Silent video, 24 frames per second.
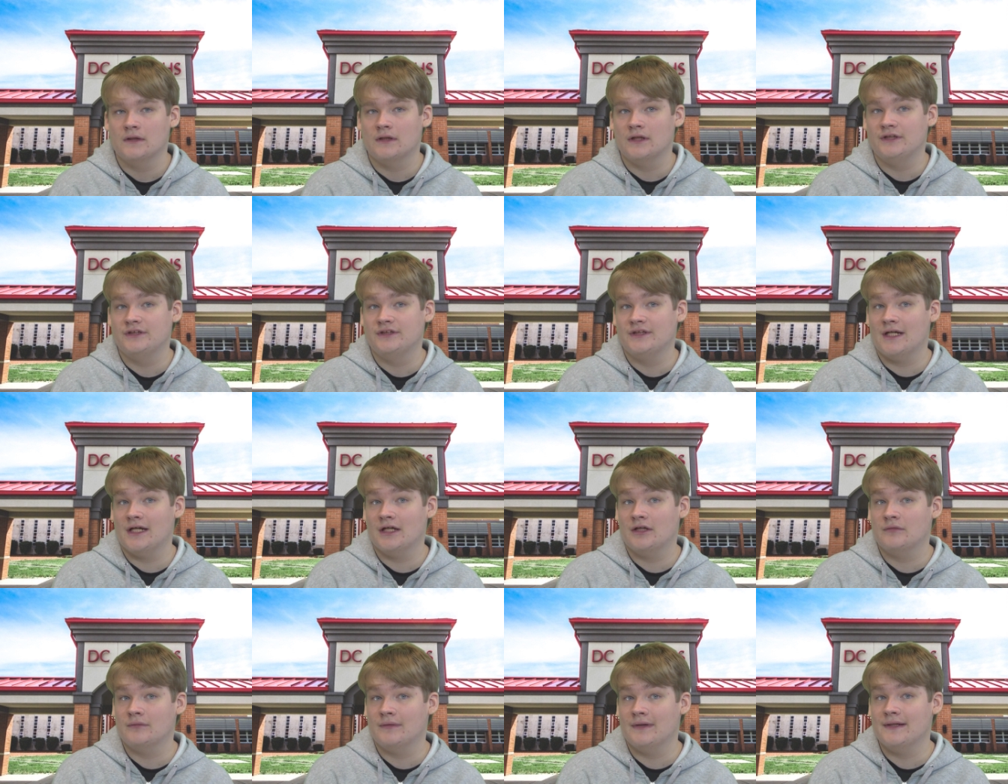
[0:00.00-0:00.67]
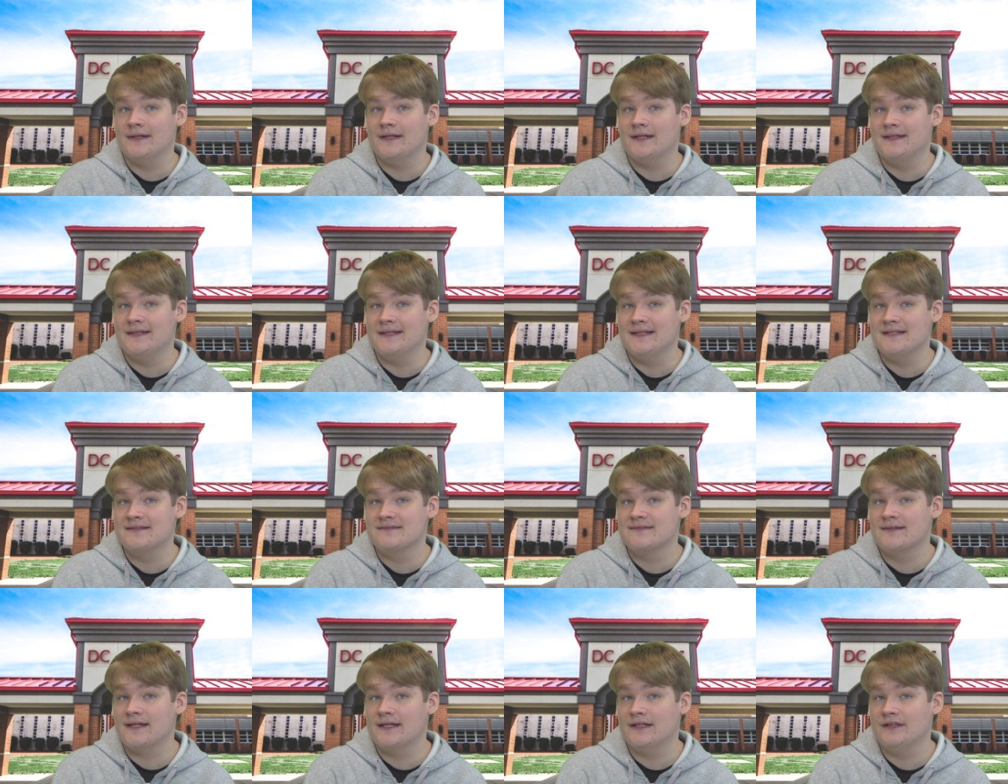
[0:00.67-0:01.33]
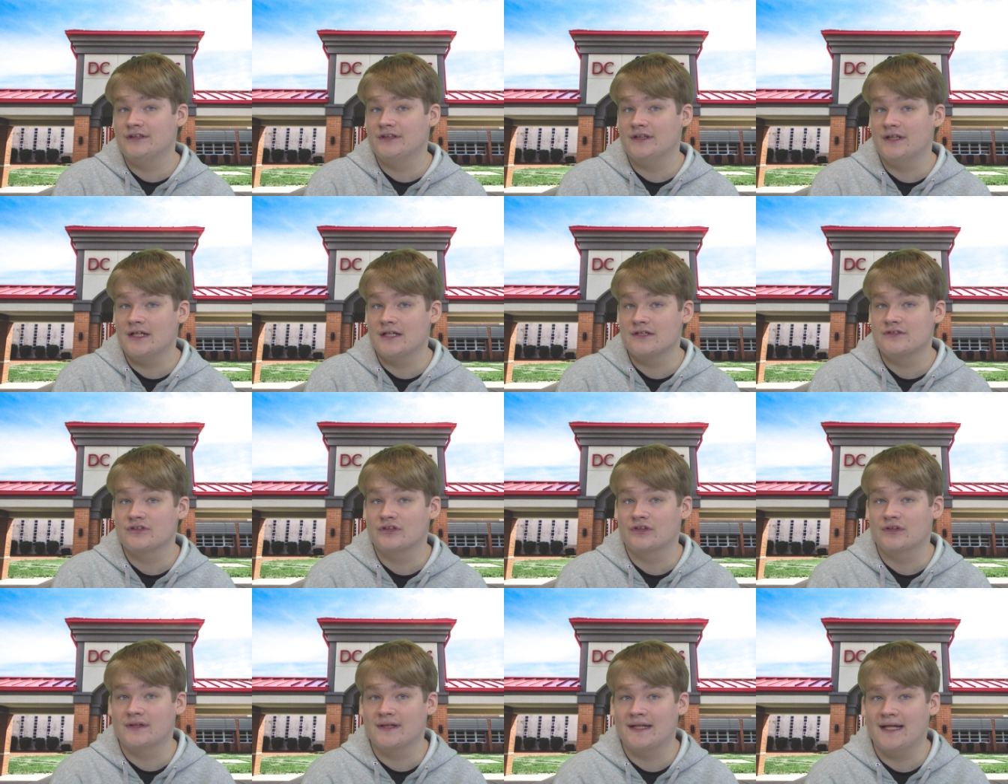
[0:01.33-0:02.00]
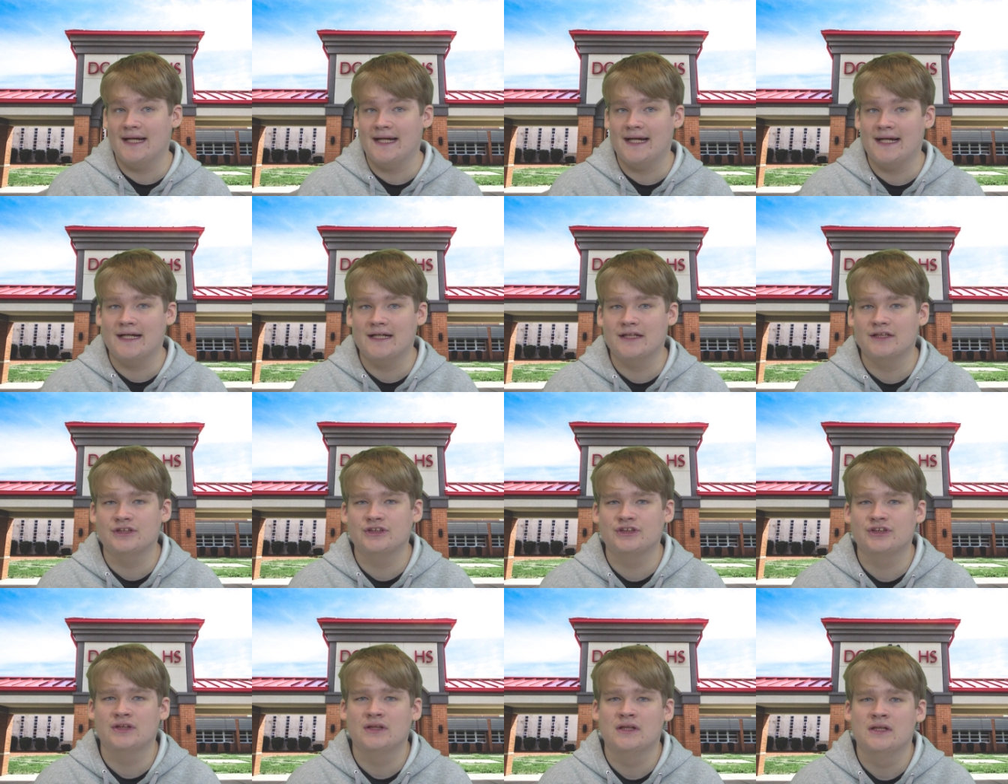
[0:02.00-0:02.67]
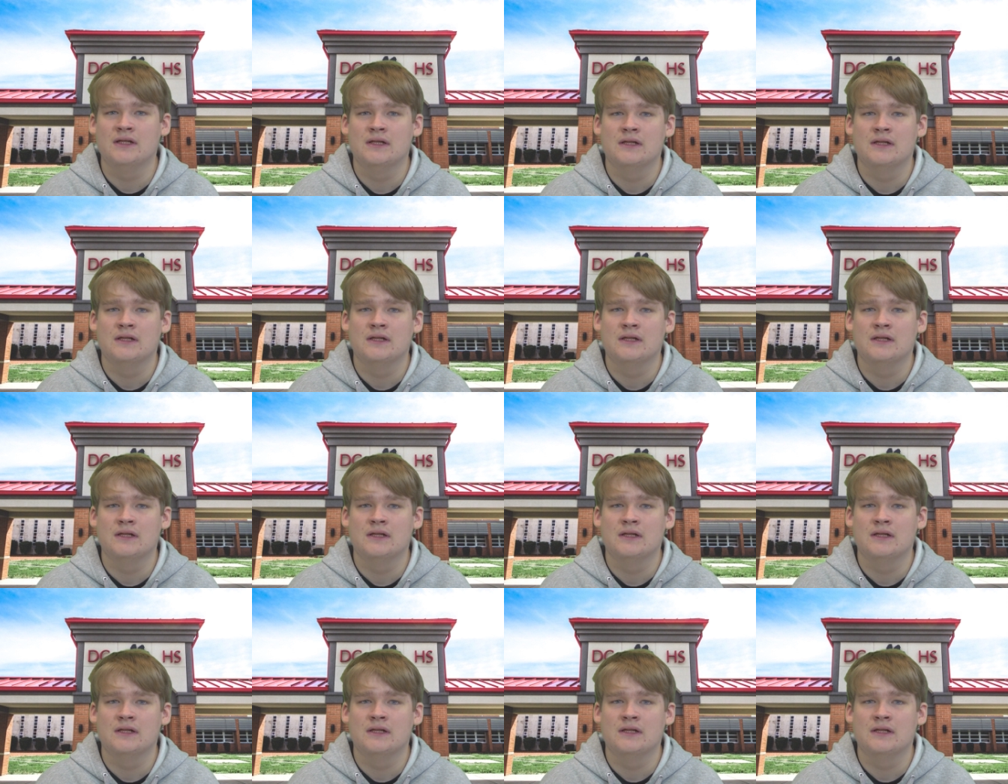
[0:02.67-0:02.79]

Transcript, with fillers: A check written to DCHS or cash